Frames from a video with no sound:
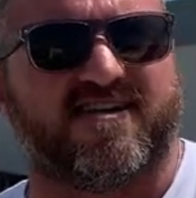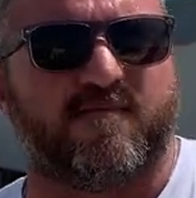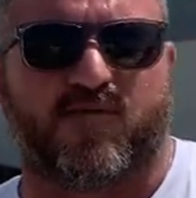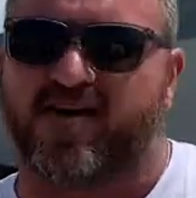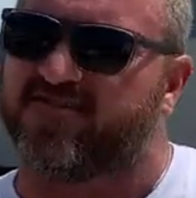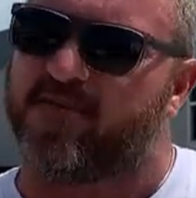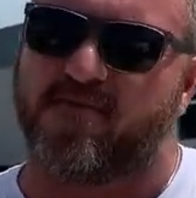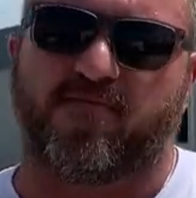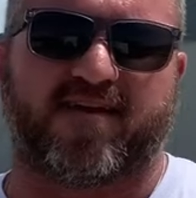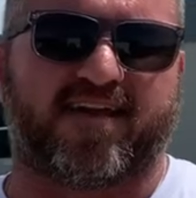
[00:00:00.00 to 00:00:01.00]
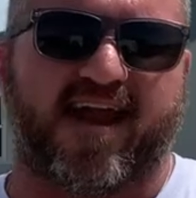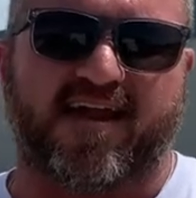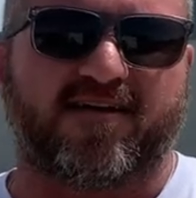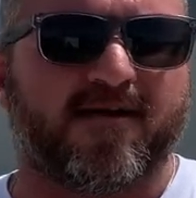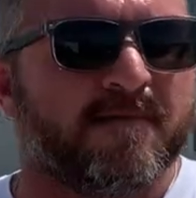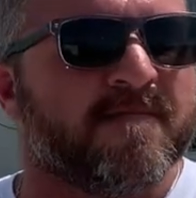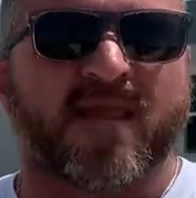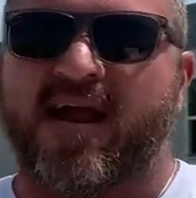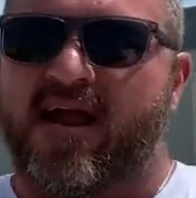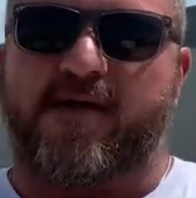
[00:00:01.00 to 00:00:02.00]
and it brings people together
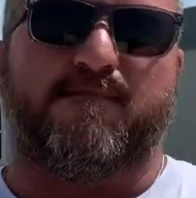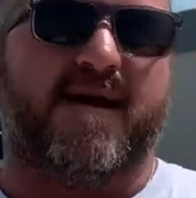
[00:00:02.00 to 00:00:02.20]
and